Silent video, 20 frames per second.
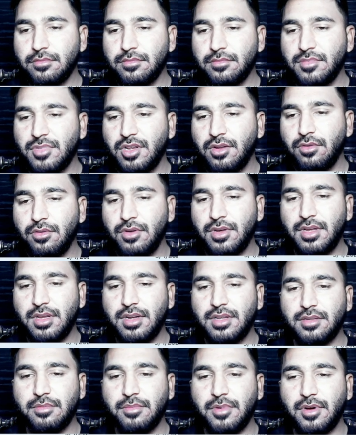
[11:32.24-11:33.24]
Below here
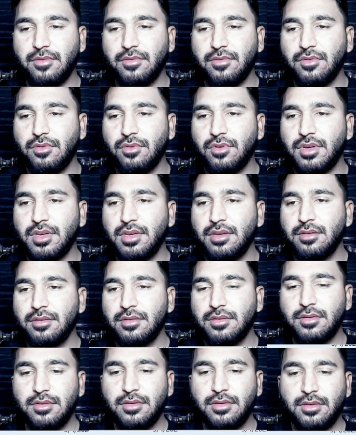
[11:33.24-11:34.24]
is above. Okay,
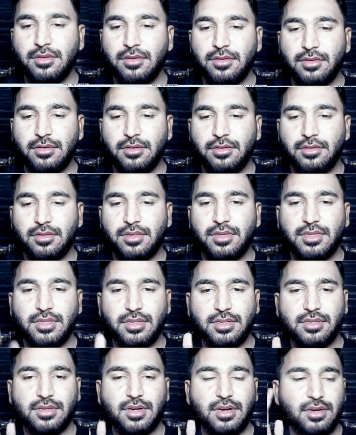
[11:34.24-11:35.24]
and this
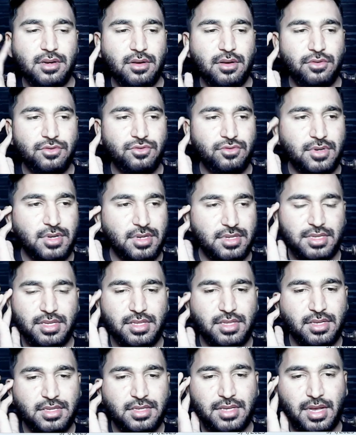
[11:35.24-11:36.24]
is done now. You can see
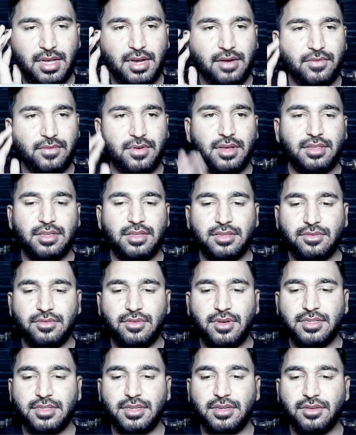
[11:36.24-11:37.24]
this. I have done this
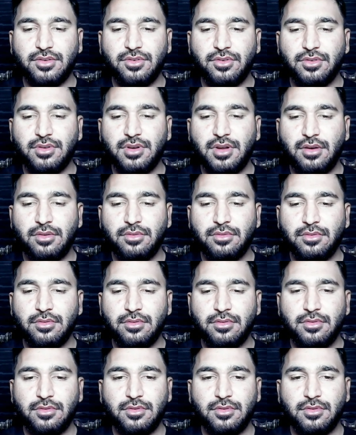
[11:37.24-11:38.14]
question code now.